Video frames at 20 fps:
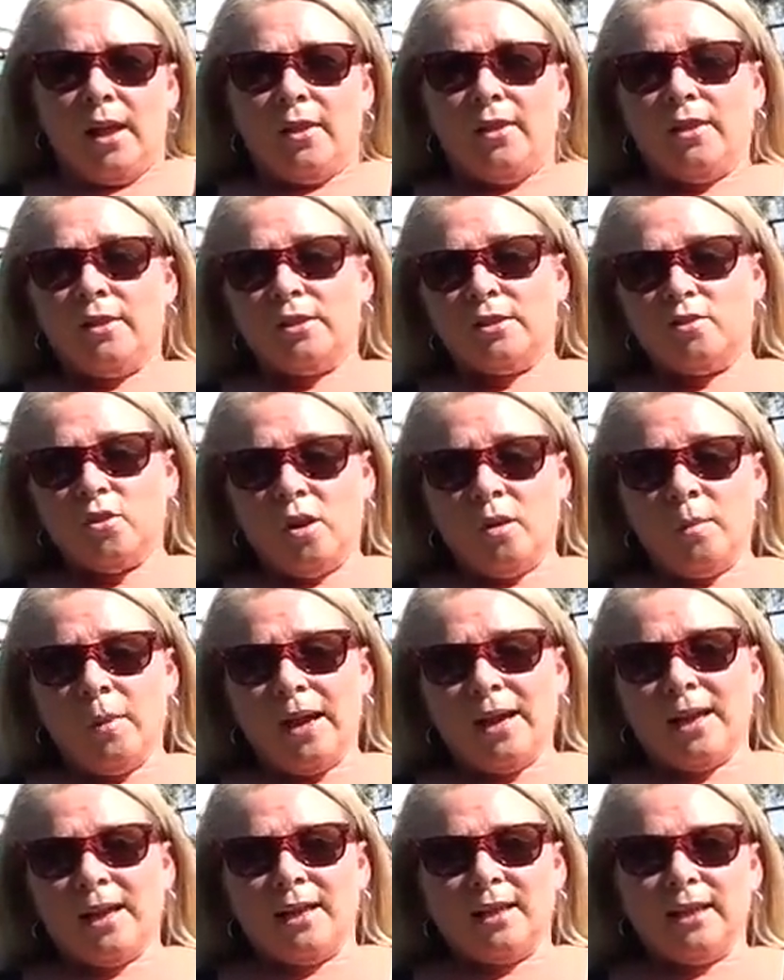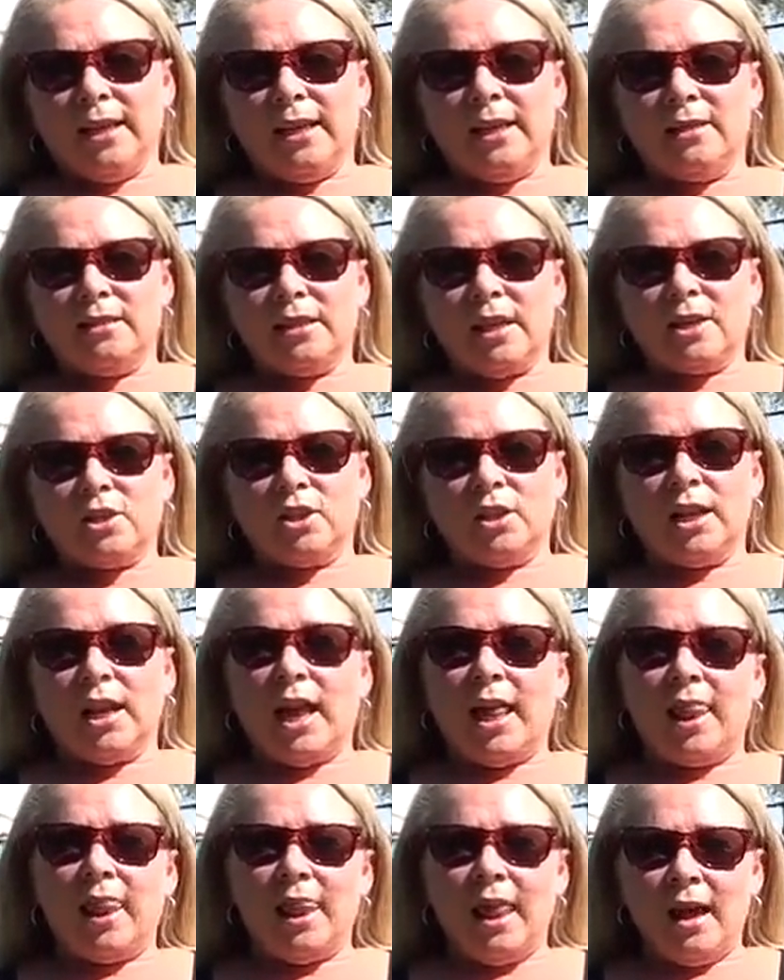The Strongback Elite is actually
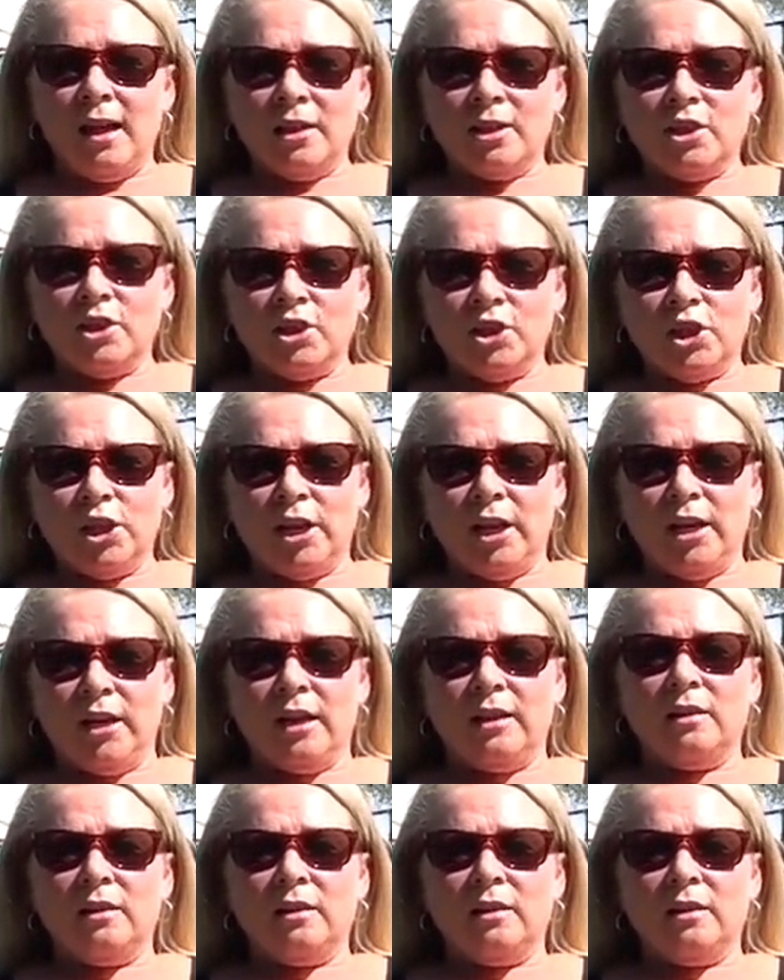a larger chair,